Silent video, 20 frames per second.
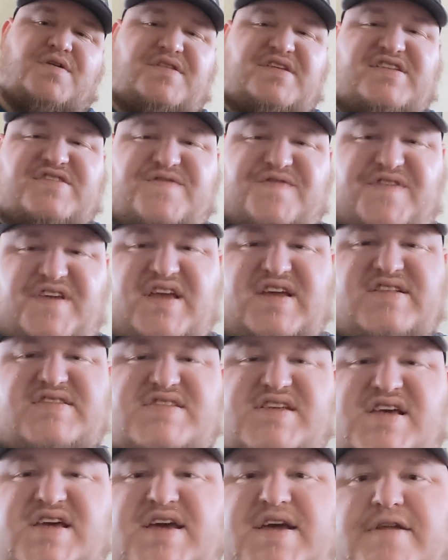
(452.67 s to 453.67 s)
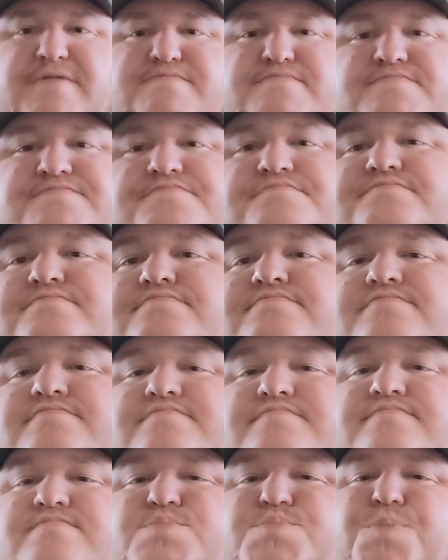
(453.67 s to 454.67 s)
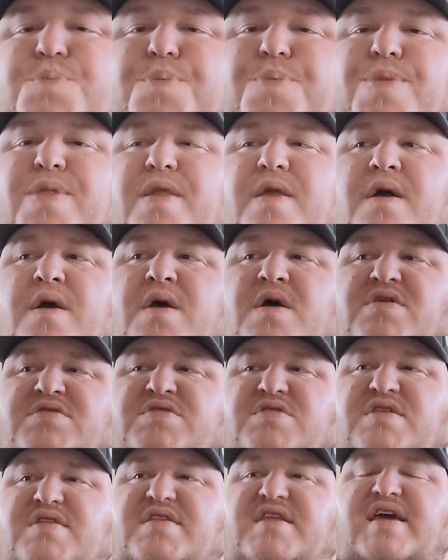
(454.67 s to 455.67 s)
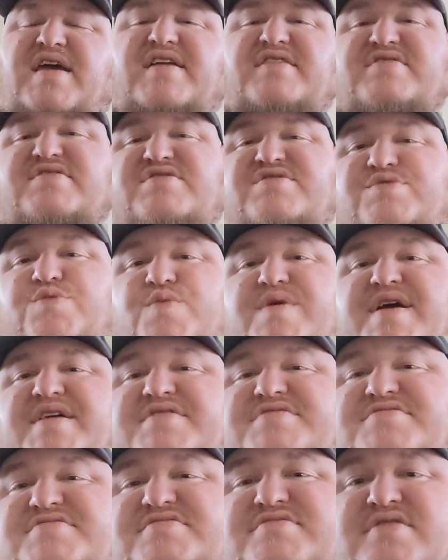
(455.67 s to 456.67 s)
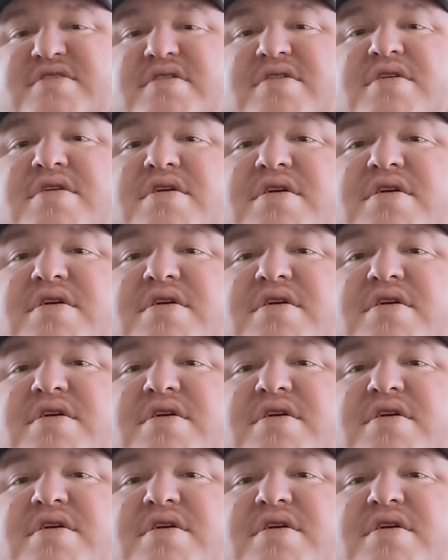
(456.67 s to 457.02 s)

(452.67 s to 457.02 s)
all these feeds in, so that they can switch